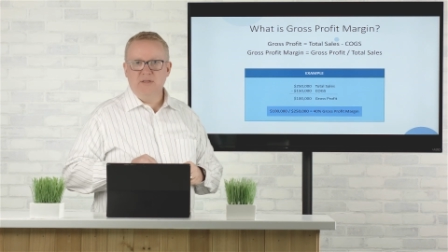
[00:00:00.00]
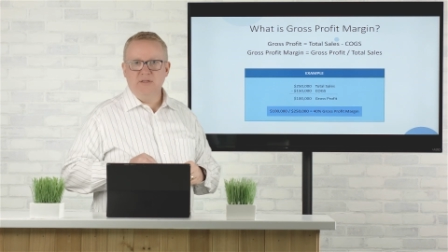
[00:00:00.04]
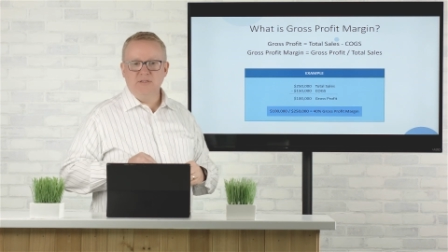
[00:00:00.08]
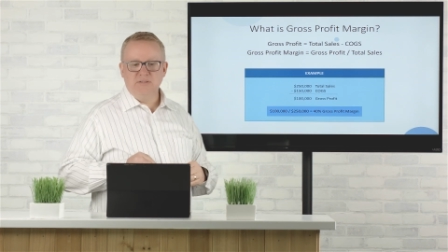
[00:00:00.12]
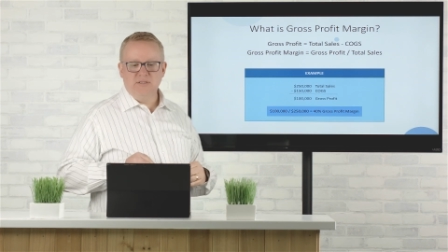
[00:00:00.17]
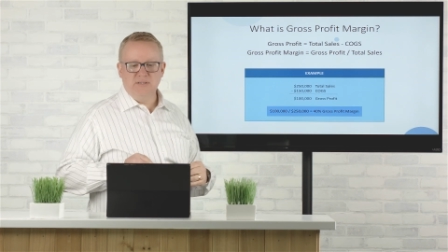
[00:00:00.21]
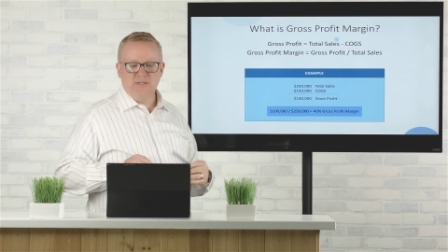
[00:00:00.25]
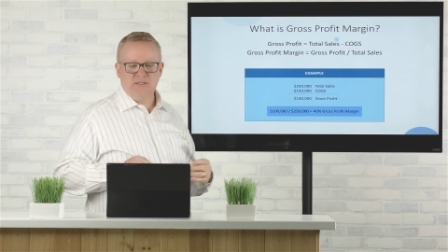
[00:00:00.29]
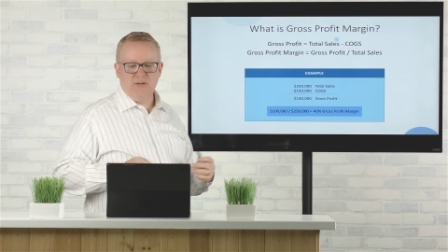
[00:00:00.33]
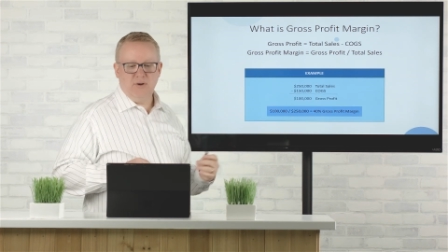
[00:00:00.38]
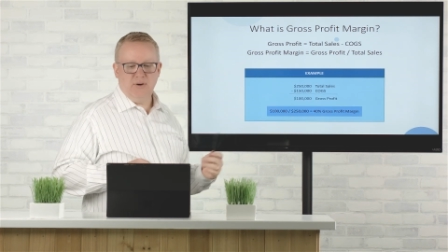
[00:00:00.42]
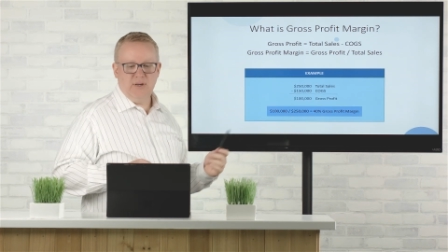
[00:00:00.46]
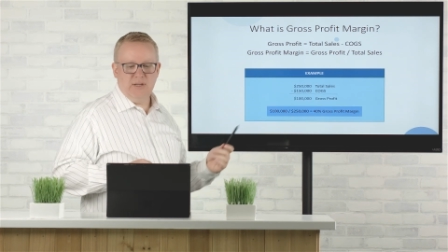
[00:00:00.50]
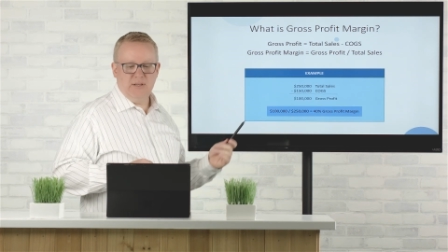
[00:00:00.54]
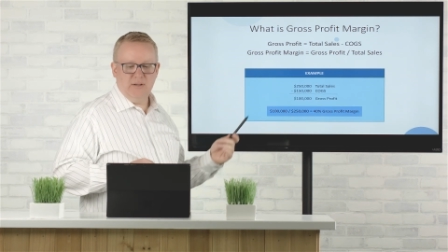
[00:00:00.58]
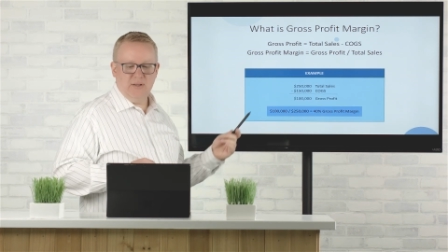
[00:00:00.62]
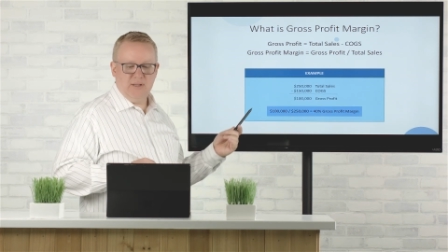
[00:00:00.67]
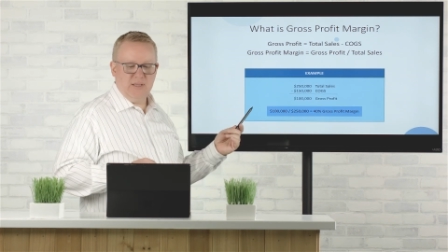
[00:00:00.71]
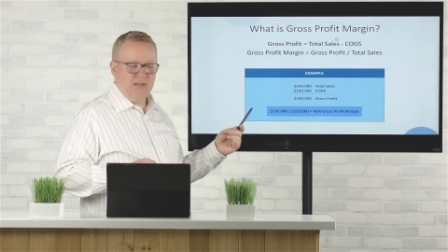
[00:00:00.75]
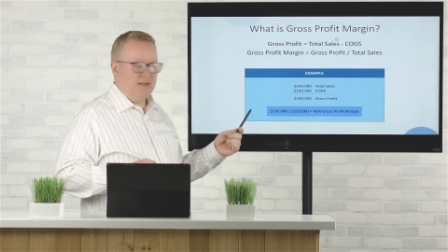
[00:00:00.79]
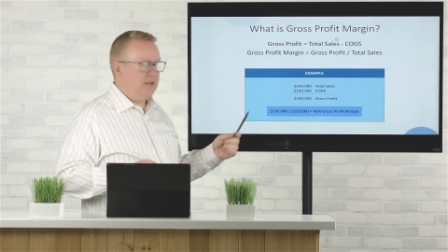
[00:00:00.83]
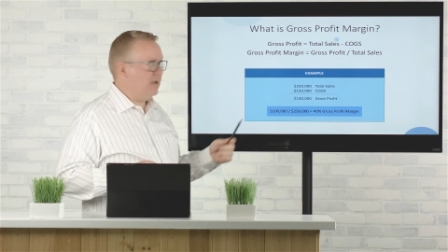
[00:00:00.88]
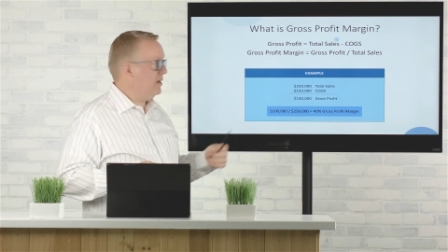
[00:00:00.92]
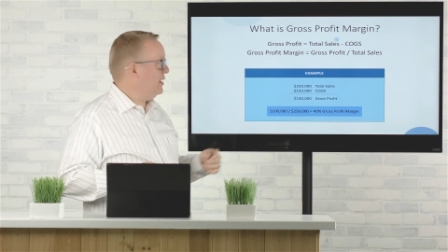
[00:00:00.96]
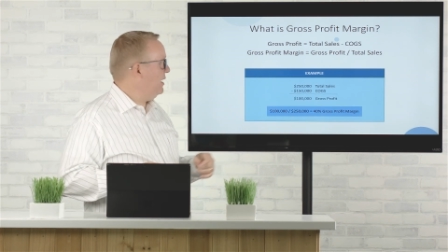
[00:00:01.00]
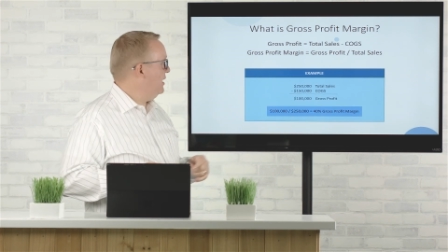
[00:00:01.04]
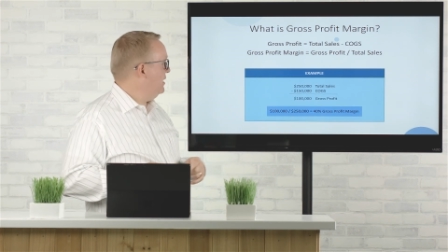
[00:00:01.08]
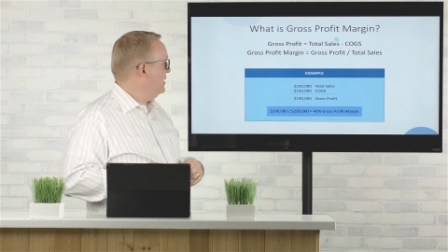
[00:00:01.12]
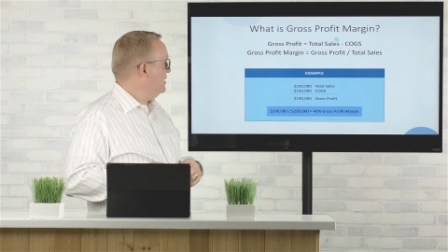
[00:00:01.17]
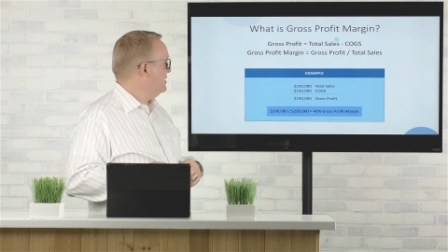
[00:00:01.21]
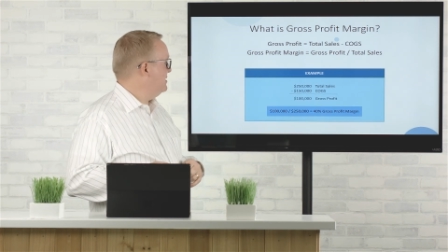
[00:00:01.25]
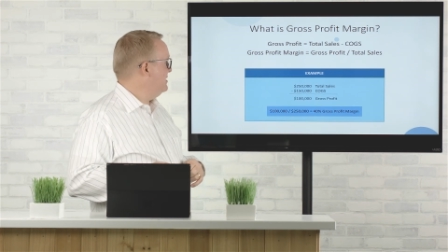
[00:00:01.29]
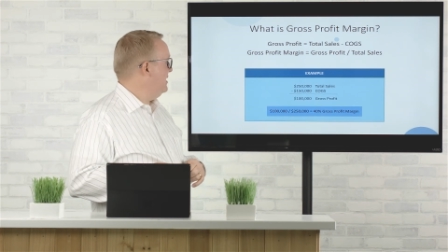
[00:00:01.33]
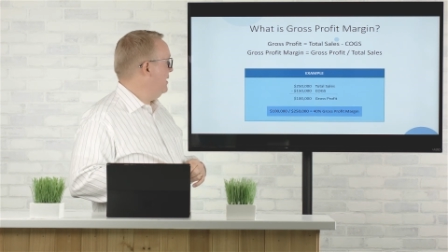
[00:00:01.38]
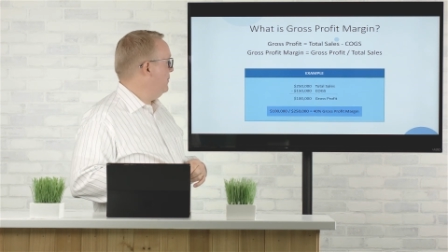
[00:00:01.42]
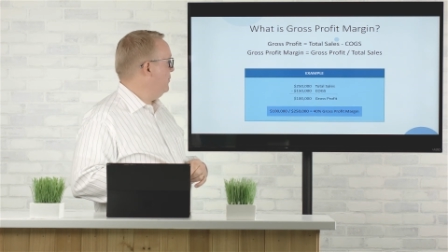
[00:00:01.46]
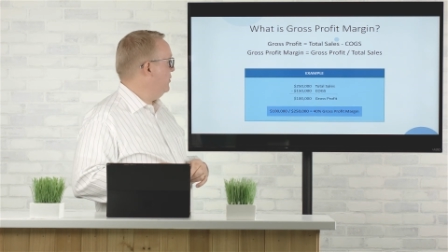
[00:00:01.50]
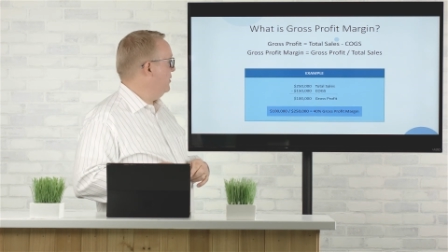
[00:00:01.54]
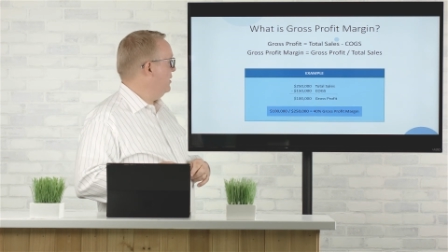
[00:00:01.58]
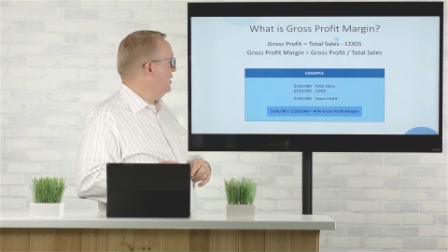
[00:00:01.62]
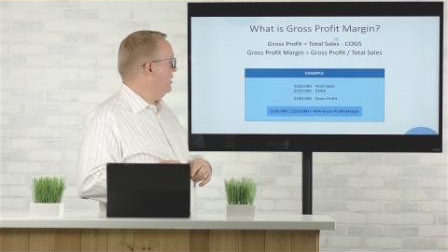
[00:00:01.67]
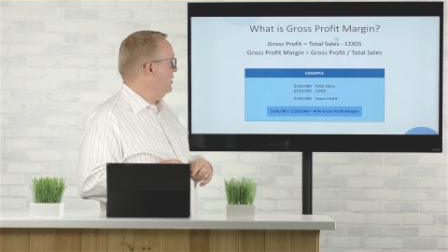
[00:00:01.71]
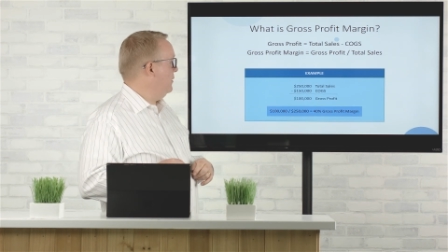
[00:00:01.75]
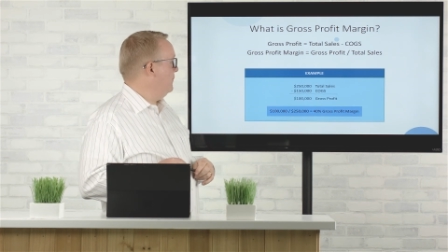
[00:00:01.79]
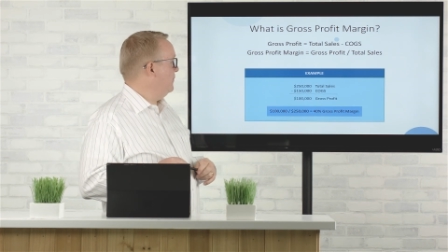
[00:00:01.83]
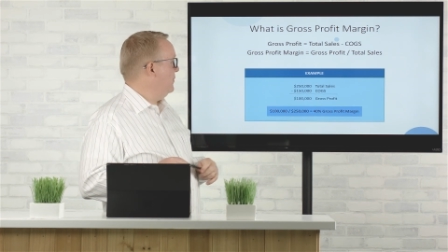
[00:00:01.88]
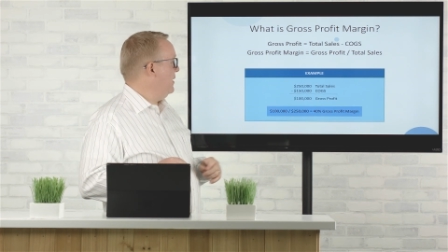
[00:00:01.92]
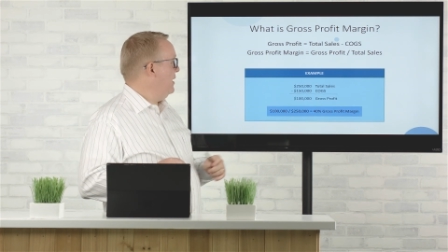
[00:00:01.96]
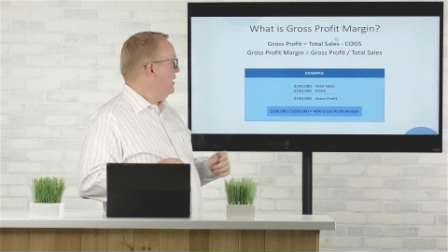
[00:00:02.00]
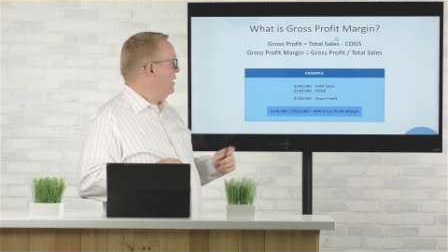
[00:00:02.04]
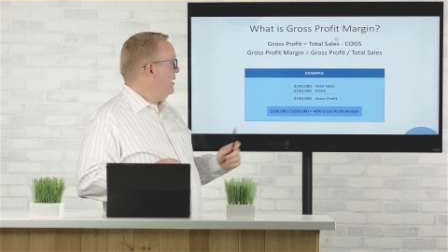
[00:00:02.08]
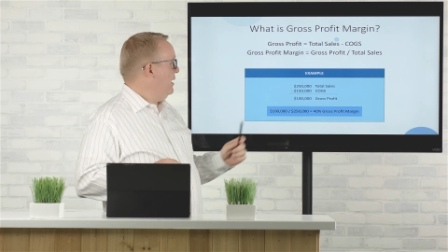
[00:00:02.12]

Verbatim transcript: So let's go ahead and look at an example here.